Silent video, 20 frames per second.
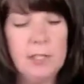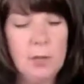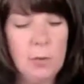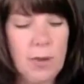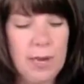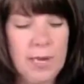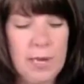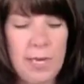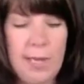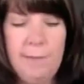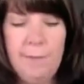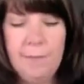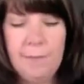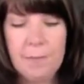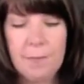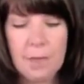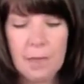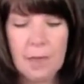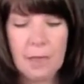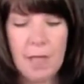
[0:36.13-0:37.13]
Wendy.
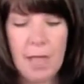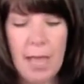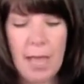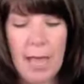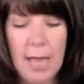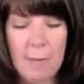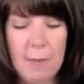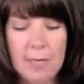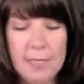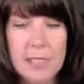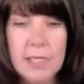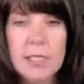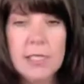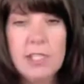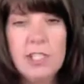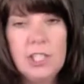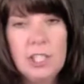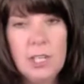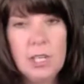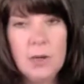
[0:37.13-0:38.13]
And basically
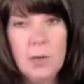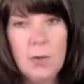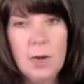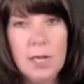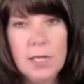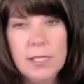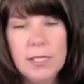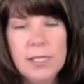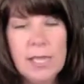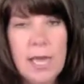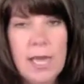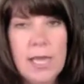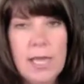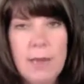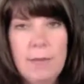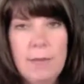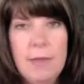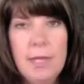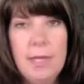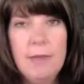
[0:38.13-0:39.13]
she was
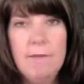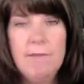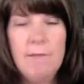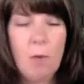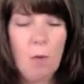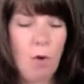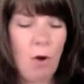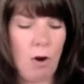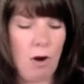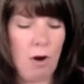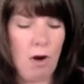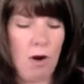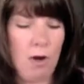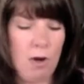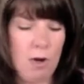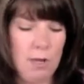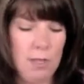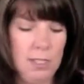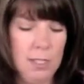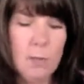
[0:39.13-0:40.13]
thanking me for
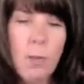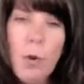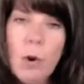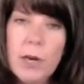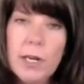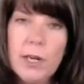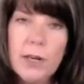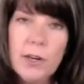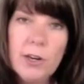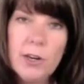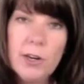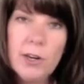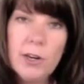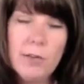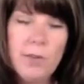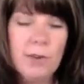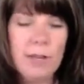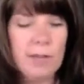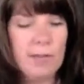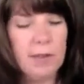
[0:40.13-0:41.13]
supporting her,
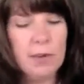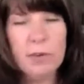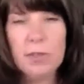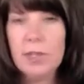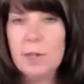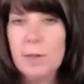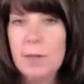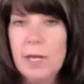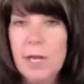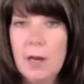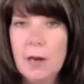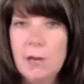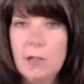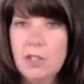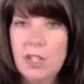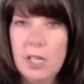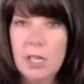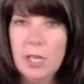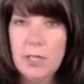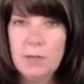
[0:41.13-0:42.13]
for giving her a little bit of
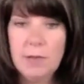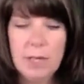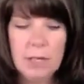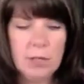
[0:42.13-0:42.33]
coaching,